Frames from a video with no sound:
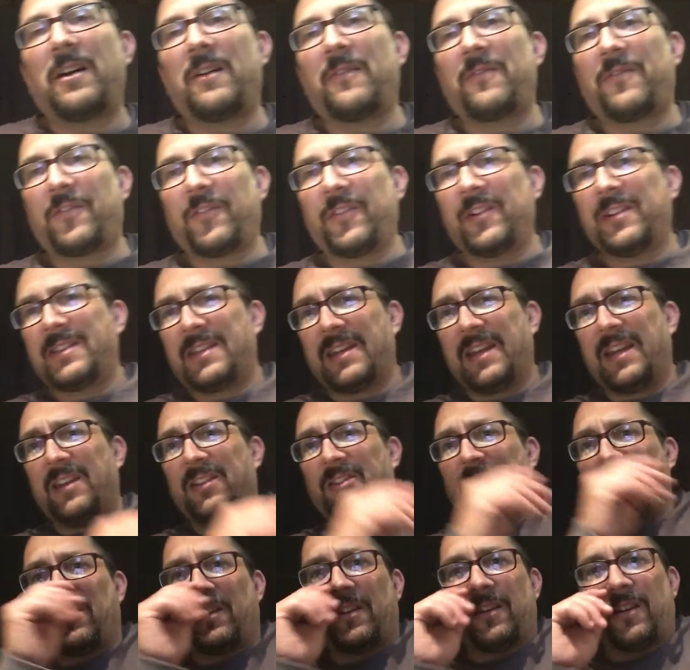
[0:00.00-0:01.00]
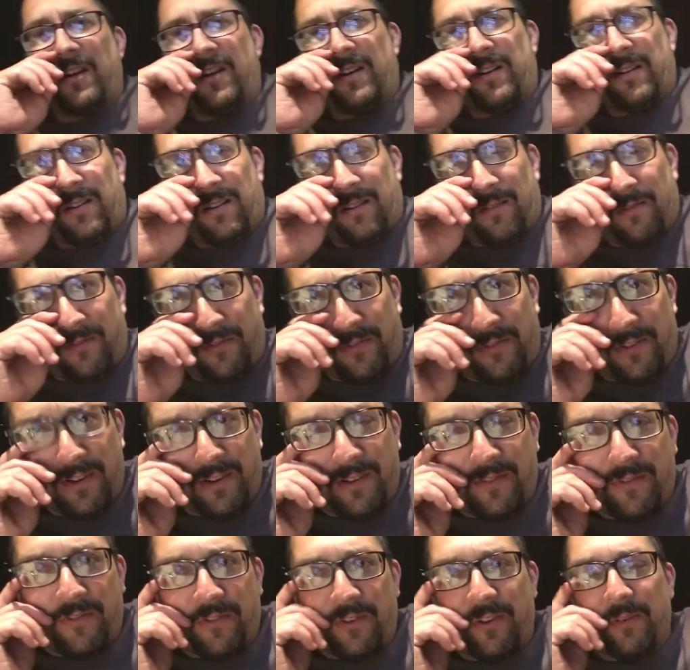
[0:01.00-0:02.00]
For its age,
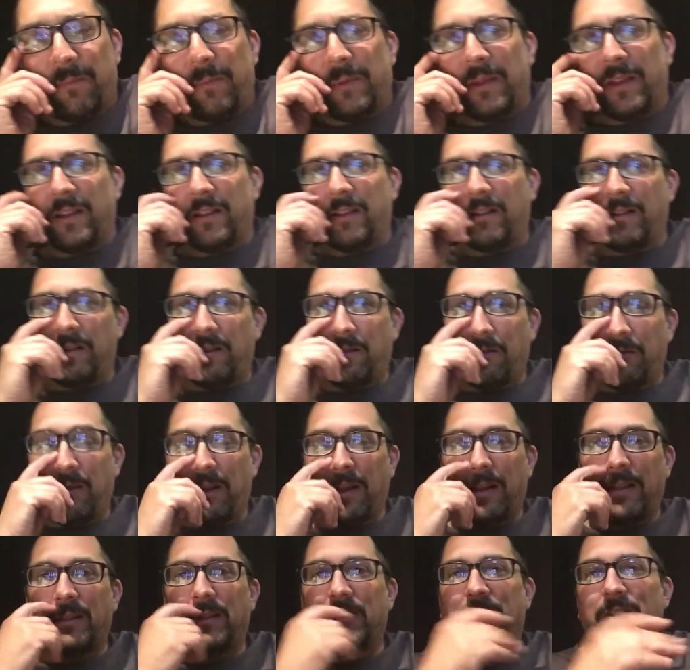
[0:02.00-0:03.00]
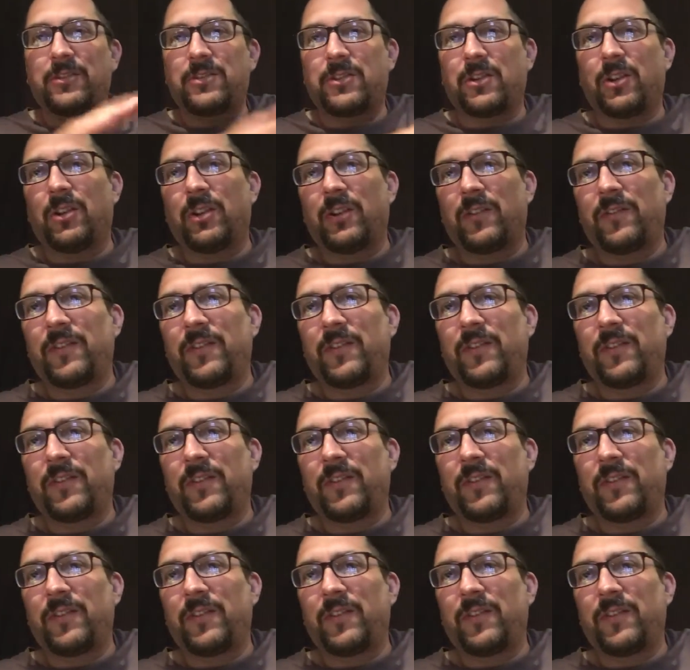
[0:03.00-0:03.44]
for it being 90 years old.